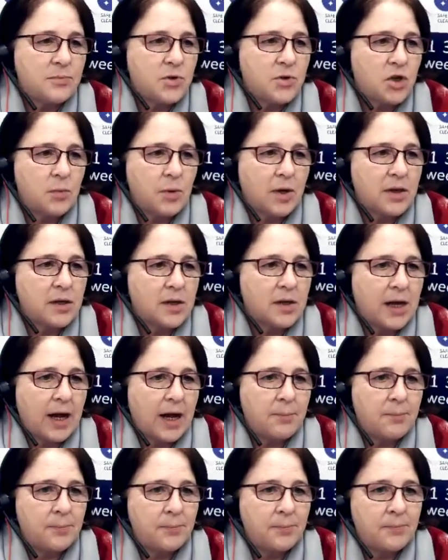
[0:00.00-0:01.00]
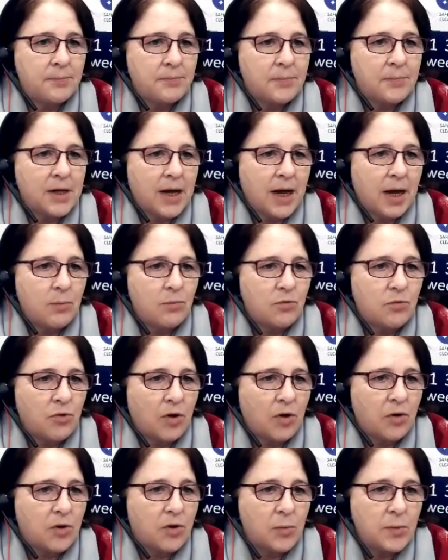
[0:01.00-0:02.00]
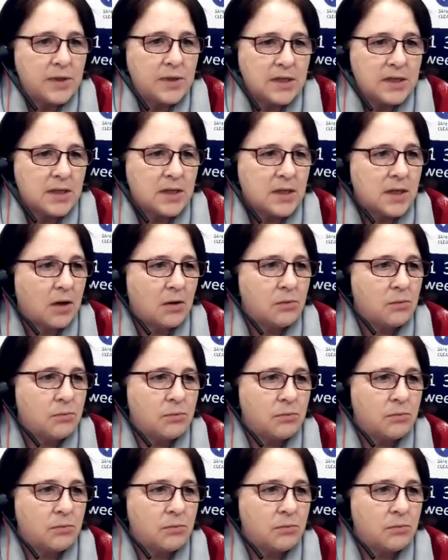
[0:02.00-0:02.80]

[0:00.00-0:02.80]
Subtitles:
new one that came through that we didn't know